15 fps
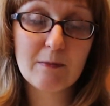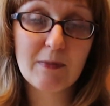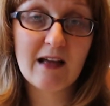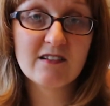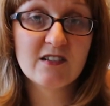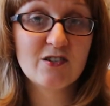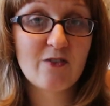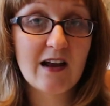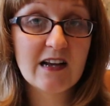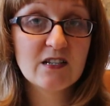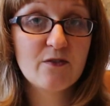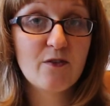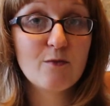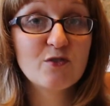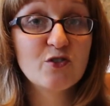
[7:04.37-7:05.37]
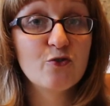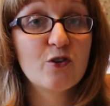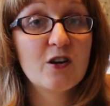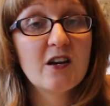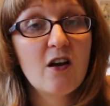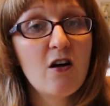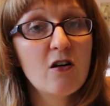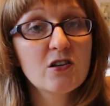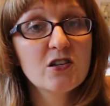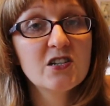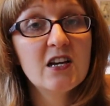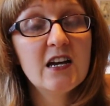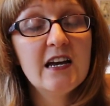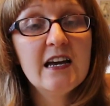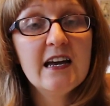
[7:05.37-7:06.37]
blouse and dress from Chalk and Notch.